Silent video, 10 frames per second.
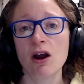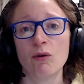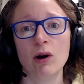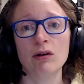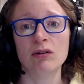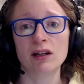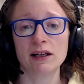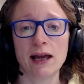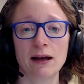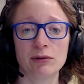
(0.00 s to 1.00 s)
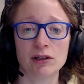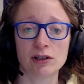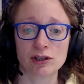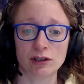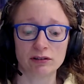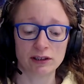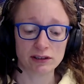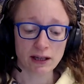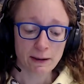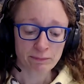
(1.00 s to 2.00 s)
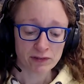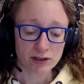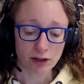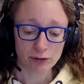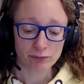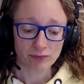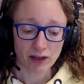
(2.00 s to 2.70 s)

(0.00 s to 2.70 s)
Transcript: rolling our shoulders. So,